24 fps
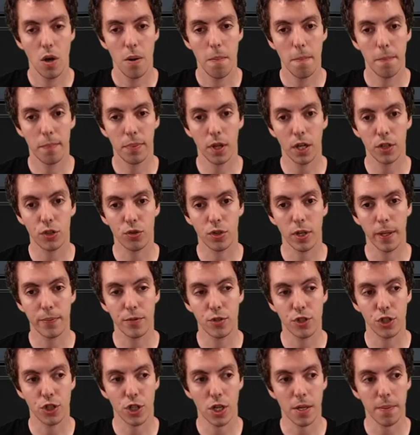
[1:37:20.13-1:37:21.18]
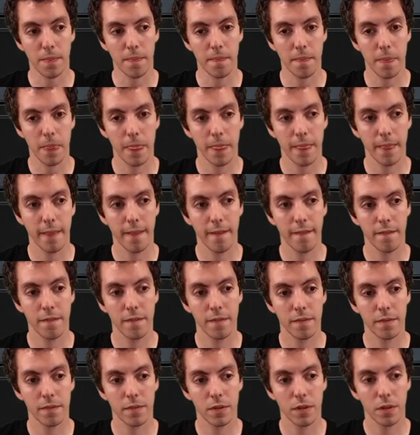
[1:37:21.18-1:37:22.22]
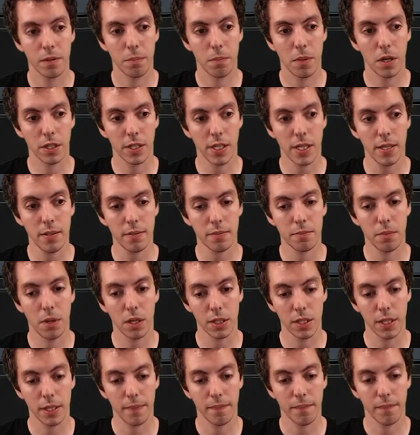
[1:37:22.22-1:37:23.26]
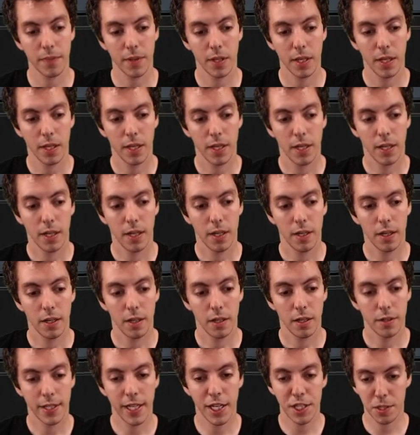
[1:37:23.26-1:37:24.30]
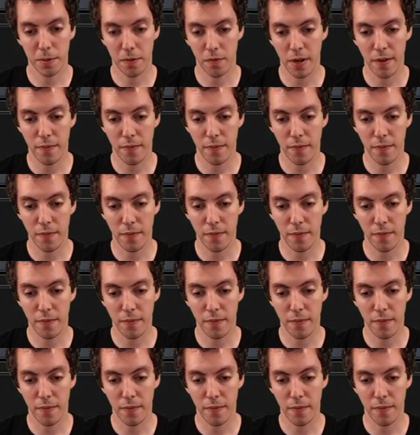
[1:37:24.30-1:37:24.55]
Blood Crypt, sure. Monkey? Monkey. Attention, we